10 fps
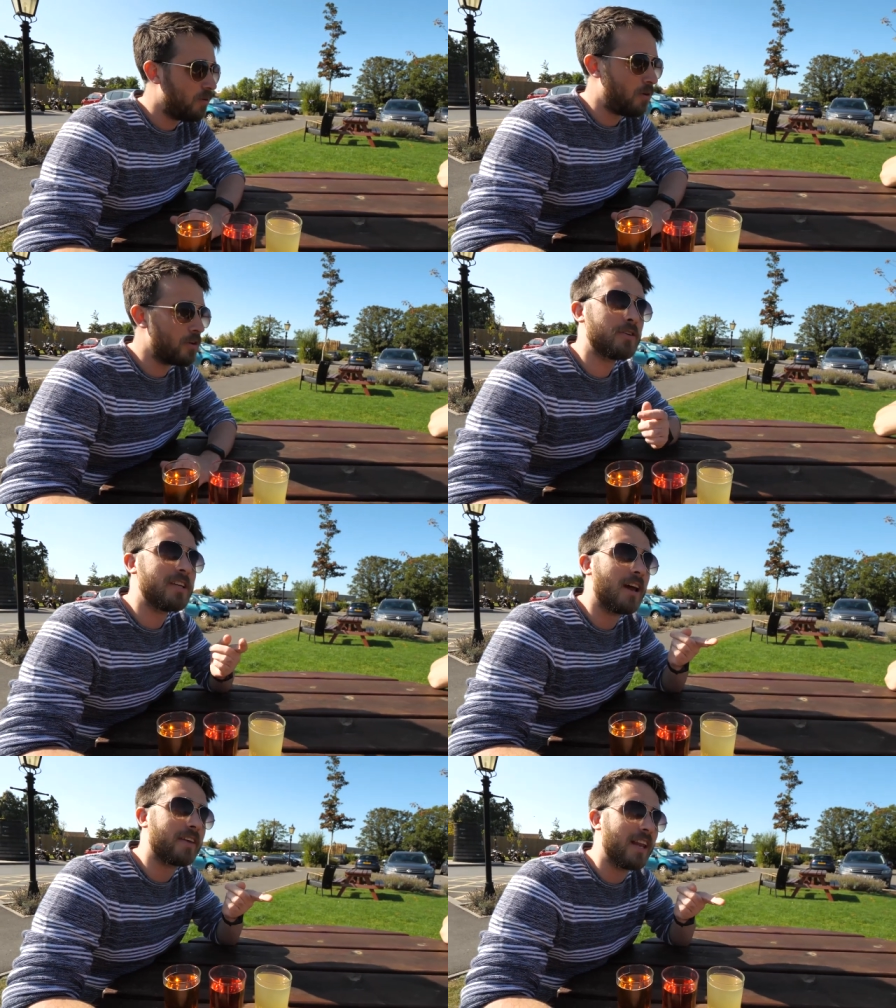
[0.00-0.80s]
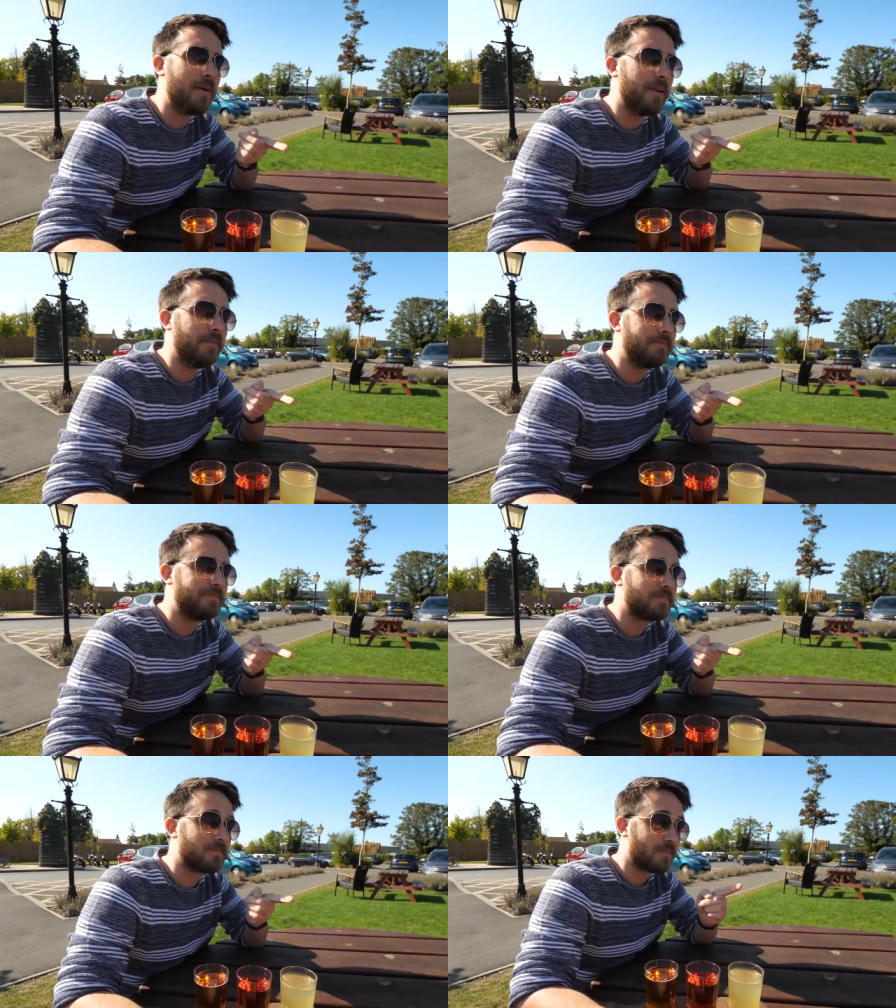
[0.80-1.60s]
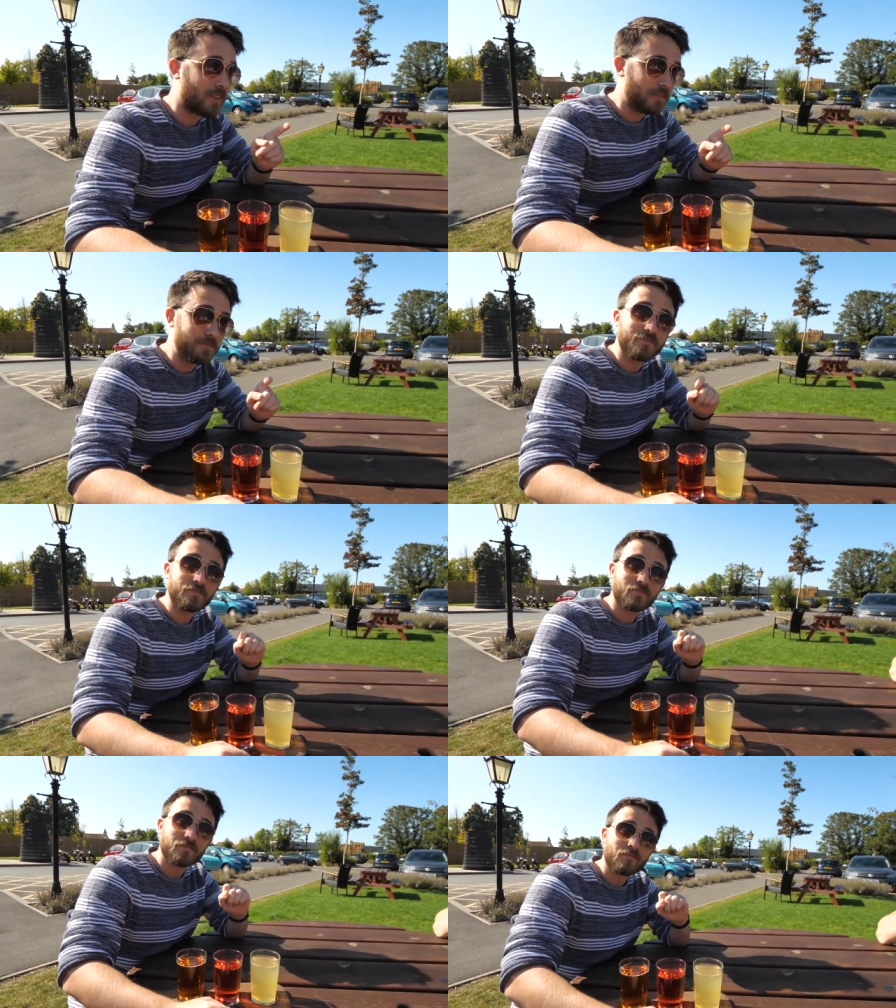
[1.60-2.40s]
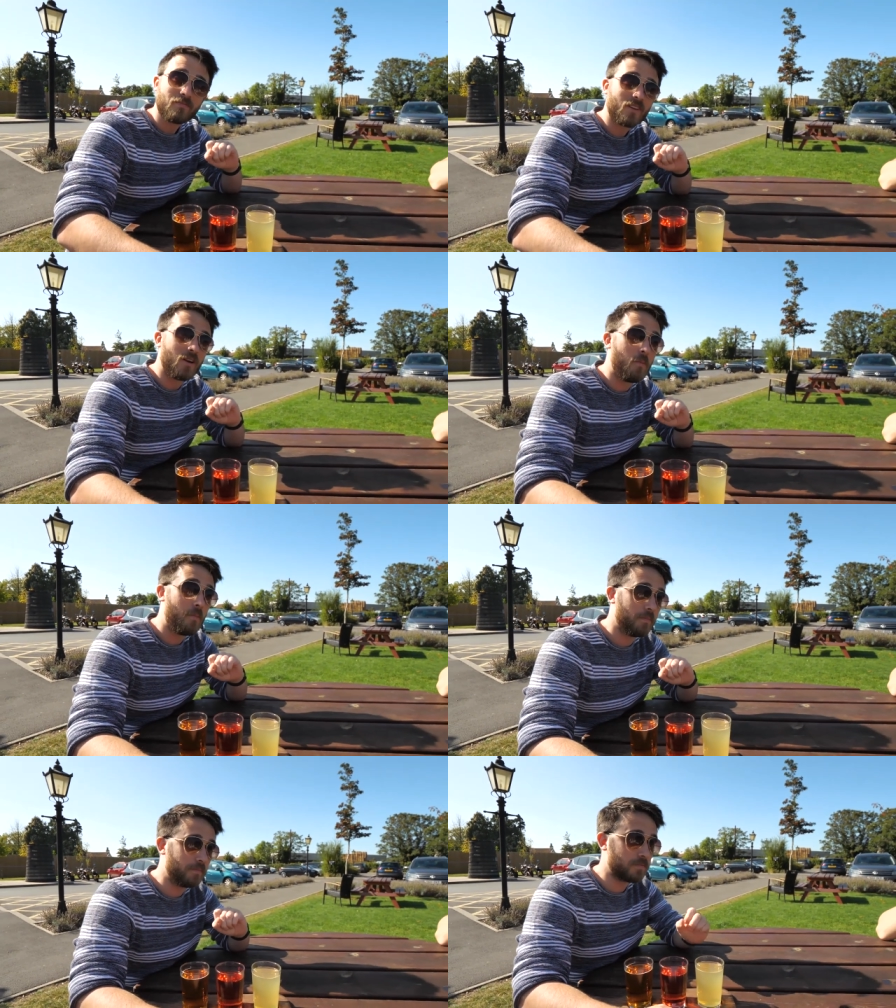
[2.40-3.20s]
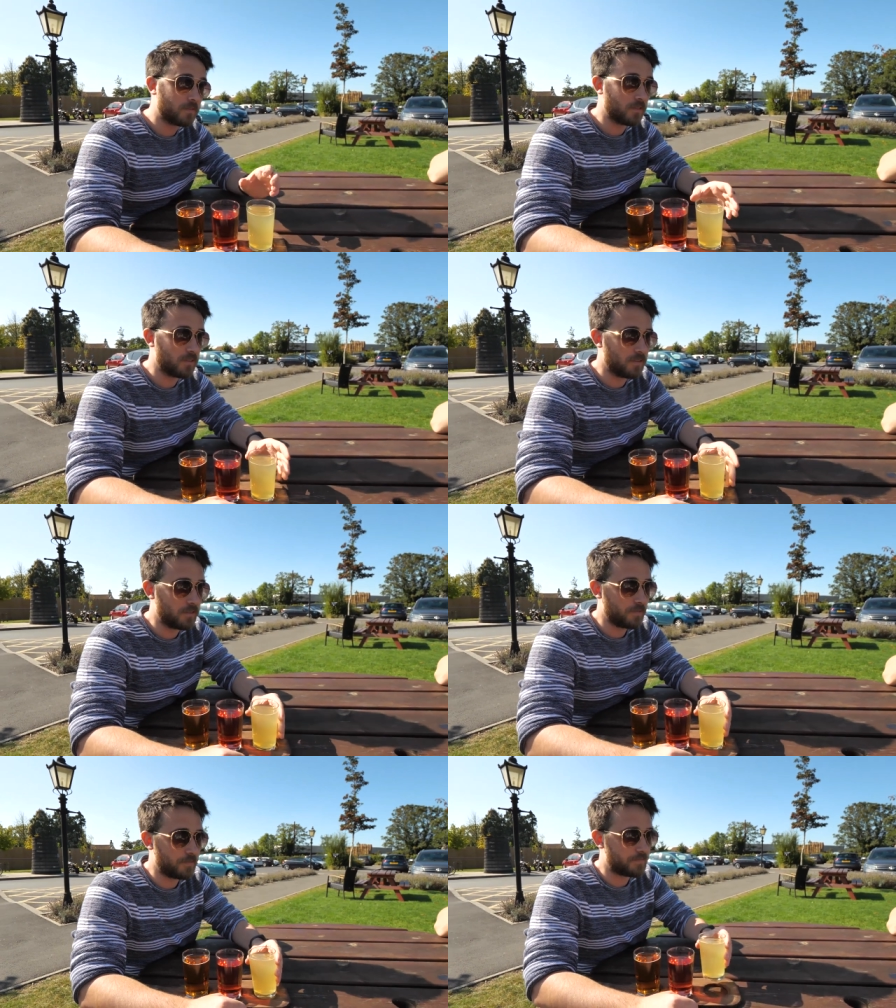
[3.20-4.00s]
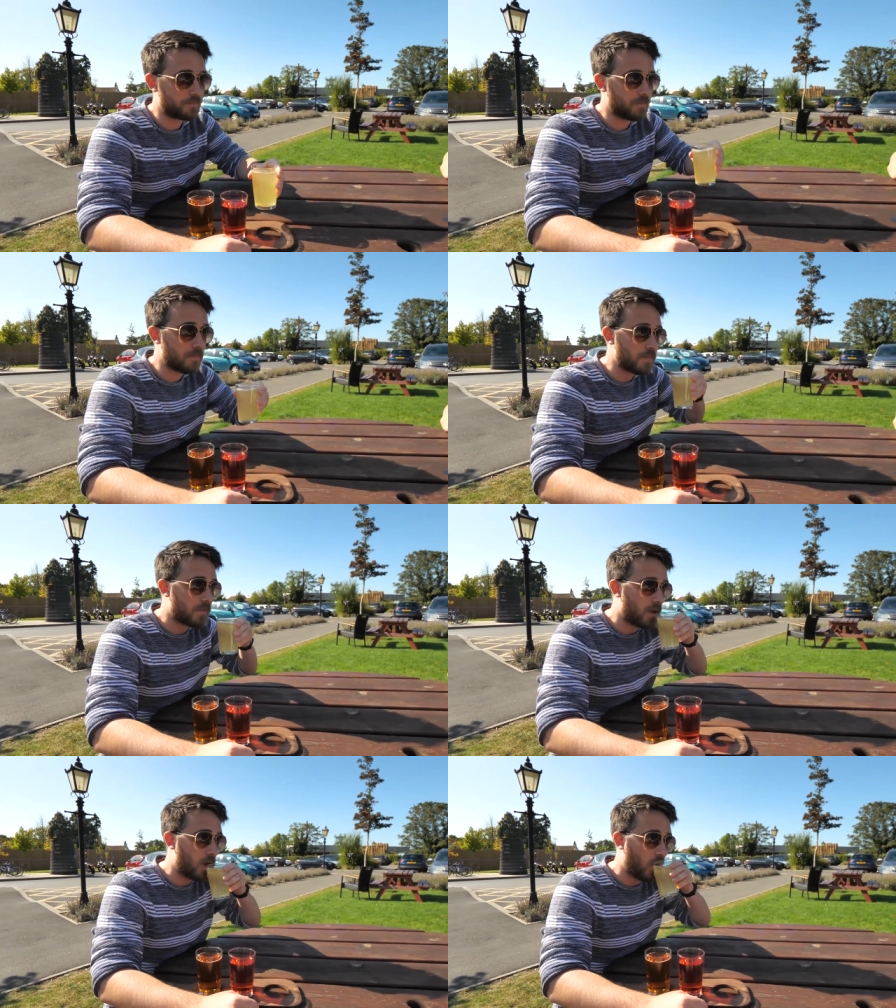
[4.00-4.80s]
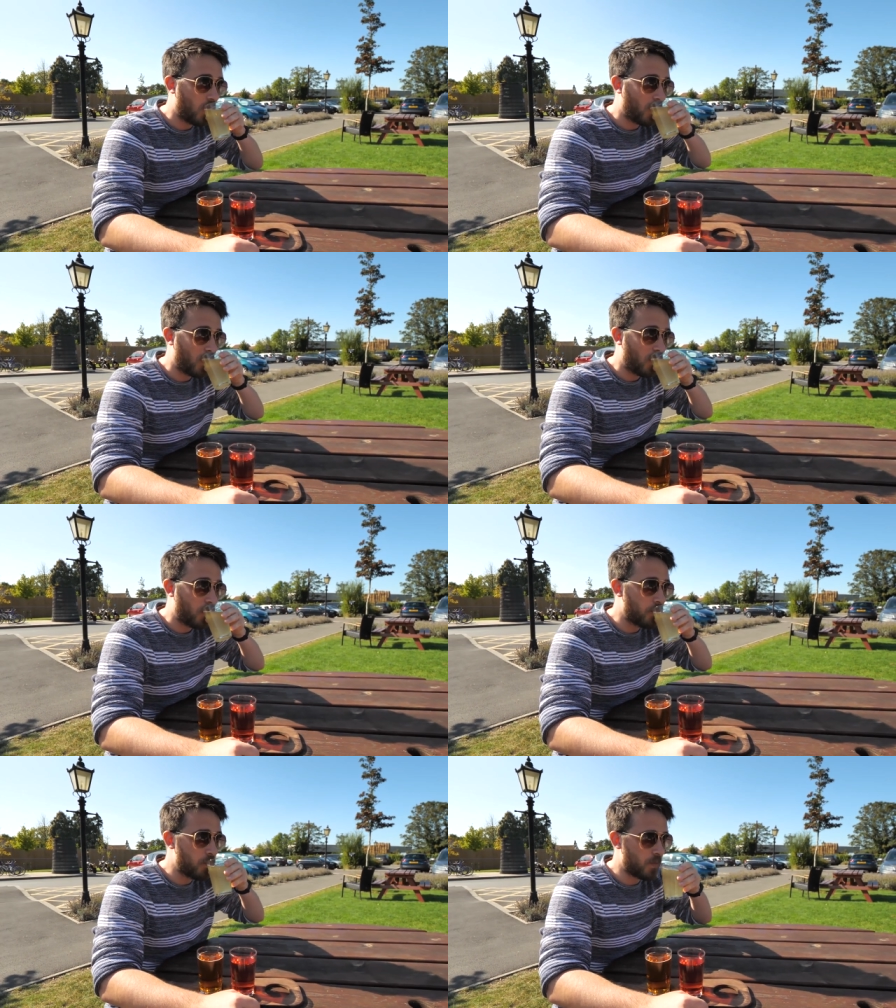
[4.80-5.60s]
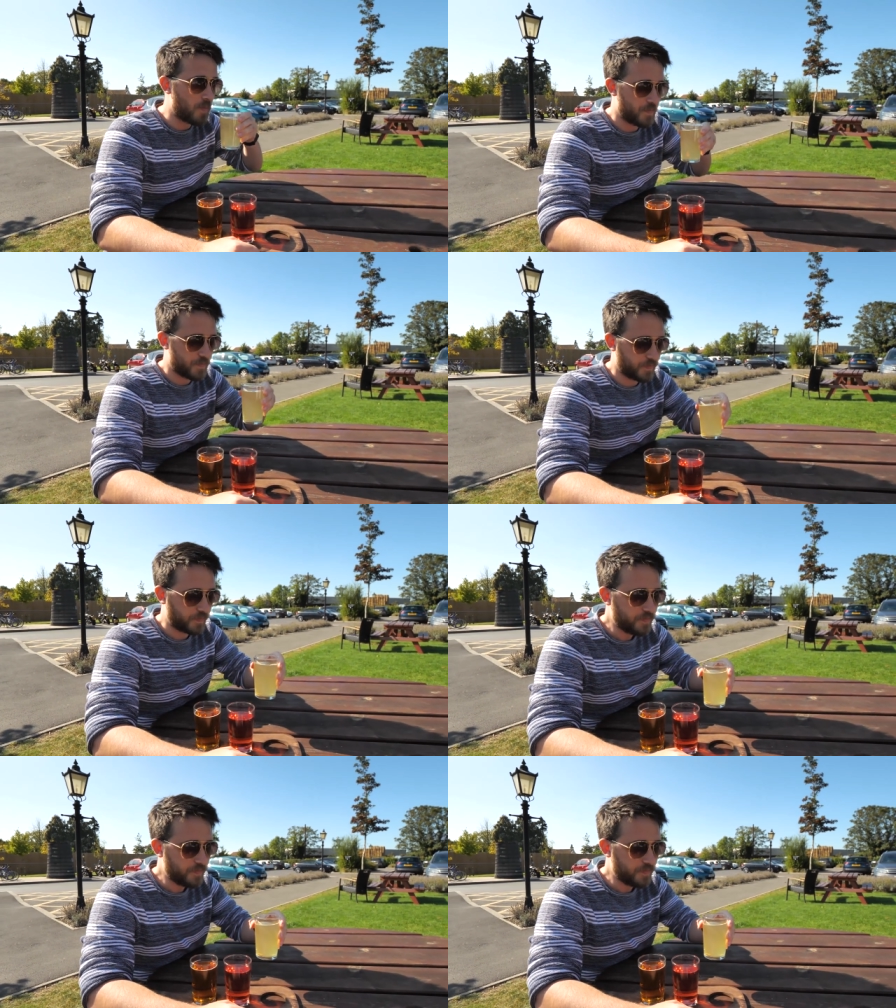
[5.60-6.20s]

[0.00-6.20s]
Really? Oh, you didn't like the lemon? No, yeah, not a, but anything lemony tastes like um, cleaner to me, like mm. house cleaner.